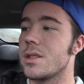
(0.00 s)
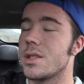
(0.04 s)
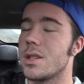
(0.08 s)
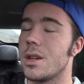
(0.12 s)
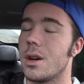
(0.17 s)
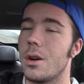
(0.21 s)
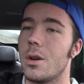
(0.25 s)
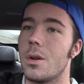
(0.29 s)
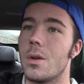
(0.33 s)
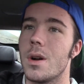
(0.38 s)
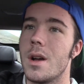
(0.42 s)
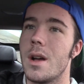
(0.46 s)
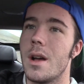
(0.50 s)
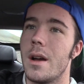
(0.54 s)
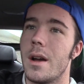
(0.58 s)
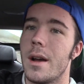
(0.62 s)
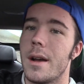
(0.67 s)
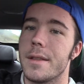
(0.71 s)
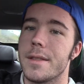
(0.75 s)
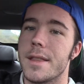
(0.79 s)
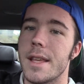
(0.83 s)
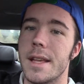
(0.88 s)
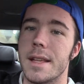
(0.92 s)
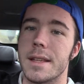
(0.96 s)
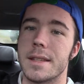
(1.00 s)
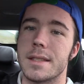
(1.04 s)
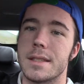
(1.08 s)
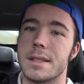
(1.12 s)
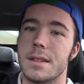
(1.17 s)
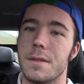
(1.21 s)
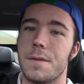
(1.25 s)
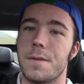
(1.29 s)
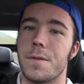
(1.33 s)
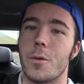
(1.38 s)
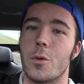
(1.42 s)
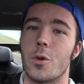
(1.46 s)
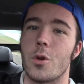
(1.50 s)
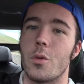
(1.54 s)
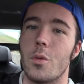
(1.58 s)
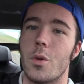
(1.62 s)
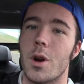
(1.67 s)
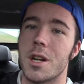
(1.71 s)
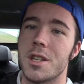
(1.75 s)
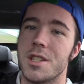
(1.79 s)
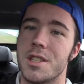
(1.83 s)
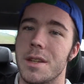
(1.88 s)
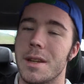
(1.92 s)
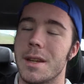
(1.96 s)
So thanks for
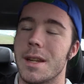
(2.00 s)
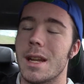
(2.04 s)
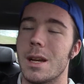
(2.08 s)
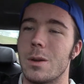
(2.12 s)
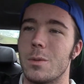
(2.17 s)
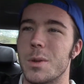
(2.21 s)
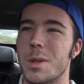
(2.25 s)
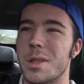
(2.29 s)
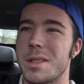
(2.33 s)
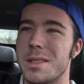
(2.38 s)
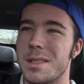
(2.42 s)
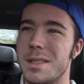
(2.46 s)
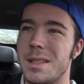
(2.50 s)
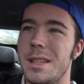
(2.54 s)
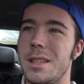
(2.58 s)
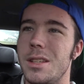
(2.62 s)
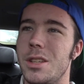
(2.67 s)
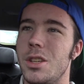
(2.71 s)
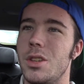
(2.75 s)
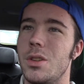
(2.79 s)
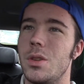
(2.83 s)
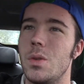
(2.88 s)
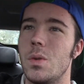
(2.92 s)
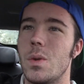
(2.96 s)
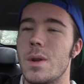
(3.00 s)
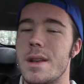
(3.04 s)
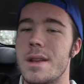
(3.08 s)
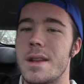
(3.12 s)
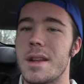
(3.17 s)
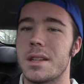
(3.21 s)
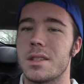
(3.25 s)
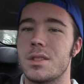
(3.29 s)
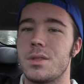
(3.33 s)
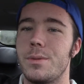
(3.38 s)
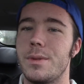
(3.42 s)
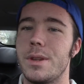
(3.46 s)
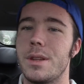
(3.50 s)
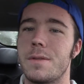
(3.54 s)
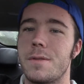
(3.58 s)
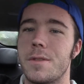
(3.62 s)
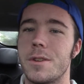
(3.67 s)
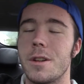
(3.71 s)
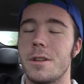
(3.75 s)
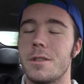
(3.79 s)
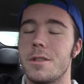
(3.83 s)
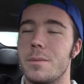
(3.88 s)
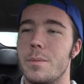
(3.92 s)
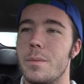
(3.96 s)
watching, and I will see you next week for
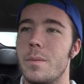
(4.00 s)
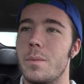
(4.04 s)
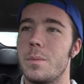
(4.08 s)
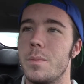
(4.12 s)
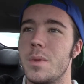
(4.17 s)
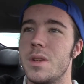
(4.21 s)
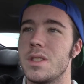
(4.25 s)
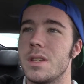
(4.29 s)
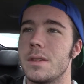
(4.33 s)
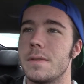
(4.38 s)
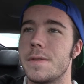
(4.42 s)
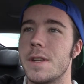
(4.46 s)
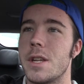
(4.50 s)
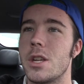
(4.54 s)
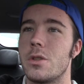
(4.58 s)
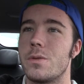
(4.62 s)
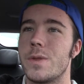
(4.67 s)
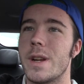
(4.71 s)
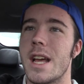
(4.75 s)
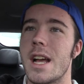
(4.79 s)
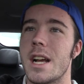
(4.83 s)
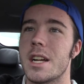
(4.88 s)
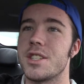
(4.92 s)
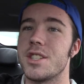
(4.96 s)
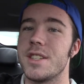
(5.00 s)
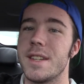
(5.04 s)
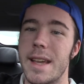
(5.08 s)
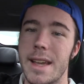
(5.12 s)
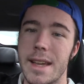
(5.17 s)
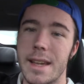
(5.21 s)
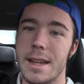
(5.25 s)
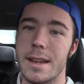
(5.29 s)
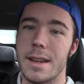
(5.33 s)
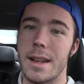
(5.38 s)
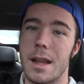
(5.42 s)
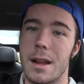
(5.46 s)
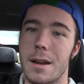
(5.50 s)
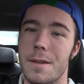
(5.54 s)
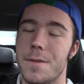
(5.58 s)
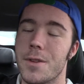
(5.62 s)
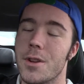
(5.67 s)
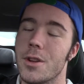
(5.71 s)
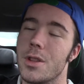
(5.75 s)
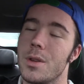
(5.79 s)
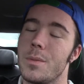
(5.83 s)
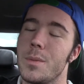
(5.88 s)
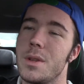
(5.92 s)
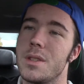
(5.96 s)
another music video reaction and
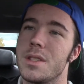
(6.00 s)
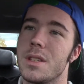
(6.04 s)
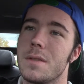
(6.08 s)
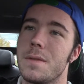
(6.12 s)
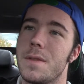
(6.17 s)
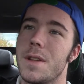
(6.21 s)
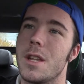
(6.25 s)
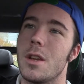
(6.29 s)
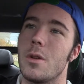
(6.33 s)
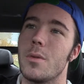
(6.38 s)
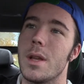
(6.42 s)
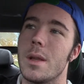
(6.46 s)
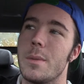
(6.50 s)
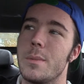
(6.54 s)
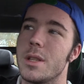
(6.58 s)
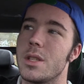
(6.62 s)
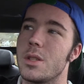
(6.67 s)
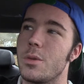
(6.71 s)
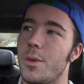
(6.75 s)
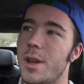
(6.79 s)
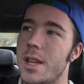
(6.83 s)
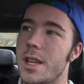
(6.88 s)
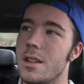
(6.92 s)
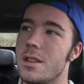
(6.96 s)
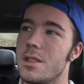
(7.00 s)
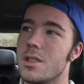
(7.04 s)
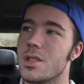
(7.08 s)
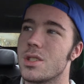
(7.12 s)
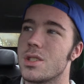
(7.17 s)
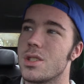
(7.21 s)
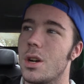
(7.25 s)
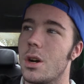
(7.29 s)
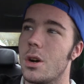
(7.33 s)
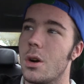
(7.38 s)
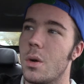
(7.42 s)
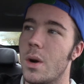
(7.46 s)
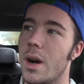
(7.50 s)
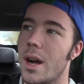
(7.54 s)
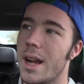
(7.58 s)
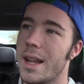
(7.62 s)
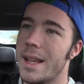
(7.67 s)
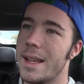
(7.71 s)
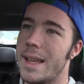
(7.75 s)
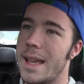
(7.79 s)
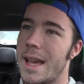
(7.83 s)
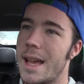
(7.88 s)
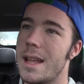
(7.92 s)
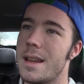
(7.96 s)
every other music video in between. So
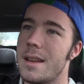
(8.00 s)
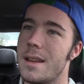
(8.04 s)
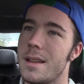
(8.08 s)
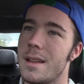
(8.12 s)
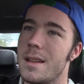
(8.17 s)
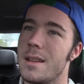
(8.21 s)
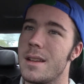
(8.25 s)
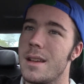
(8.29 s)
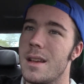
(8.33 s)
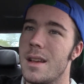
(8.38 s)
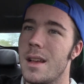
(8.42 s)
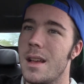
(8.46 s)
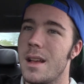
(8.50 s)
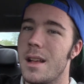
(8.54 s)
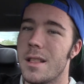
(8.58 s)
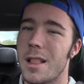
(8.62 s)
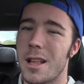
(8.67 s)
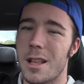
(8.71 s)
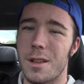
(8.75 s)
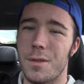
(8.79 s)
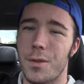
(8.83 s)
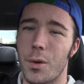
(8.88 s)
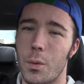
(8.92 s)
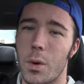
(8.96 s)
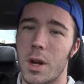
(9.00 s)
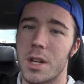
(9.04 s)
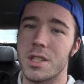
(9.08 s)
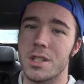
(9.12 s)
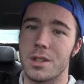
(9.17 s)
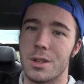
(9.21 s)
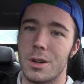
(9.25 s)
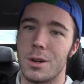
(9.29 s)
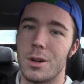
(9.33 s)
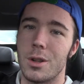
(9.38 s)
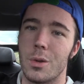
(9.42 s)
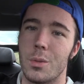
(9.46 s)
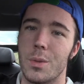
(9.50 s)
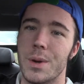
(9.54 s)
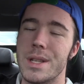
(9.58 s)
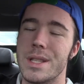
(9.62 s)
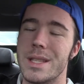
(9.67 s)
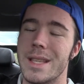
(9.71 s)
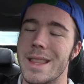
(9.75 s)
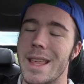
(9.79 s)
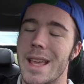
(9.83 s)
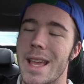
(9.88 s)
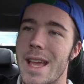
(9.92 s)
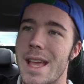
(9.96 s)
again, thank you for watching all the way
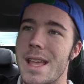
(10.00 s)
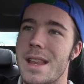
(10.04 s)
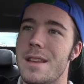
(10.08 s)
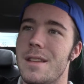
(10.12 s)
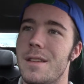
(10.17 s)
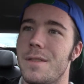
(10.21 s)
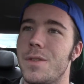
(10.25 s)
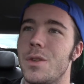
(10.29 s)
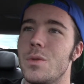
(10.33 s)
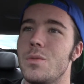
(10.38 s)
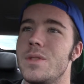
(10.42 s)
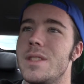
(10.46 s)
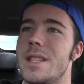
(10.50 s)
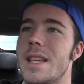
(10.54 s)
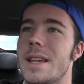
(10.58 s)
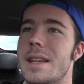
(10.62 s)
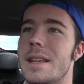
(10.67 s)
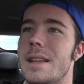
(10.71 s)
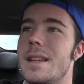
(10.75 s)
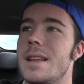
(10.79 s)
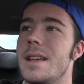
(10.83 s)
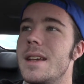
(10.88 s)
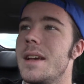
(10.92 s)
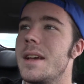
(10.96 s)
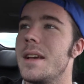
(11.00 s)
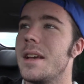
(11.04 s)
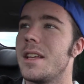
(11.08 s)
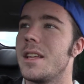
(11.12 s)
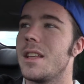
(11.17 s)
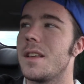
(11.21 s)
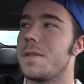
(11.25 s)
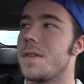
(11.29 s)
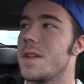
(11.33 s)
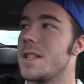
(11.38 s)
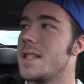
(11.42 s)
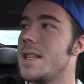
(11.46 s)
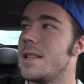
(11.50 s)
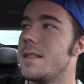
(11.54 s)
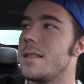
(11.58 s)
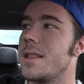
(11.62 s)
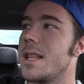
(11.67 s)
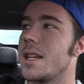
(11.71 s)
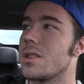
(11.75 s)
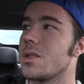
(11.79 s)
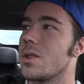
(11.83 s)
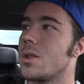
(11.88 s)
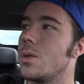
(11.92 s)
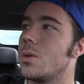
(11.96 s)
to the end. If you did, if you didn't,
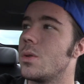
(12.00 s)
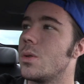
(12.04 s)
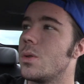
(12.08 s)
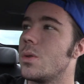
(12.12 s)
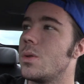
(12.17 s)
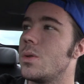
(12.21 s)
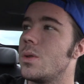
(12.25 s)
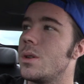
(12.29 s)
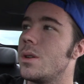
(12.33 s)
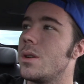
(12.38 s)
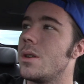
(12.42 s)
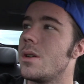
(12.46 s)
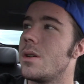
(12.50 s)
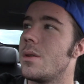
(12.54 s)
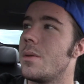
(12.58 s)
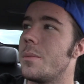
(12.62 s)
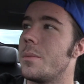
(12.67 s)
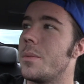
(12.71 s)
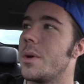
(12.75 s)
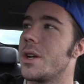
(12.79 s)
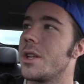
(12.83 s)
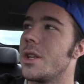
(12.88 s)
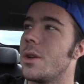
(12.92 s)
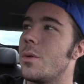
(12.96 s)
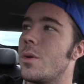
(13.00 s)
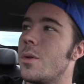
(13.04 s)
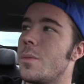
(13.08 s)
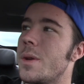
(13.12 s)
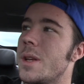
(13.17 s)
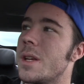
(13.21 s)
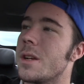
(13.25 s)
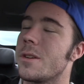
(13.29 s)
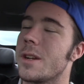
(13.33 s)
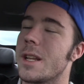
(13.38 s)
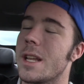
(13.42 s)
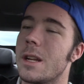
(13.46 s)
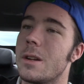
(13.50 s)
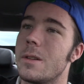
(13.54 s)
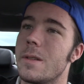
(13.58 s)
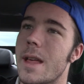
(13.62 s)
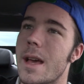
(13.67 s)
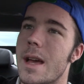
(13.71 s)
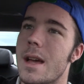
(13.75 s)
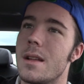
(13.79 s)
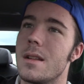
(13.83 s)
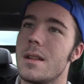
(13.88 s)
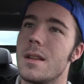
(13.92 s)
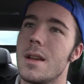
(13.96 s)
that's cool, but you won't be here to hear
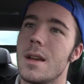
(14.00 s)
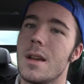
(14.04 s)
that.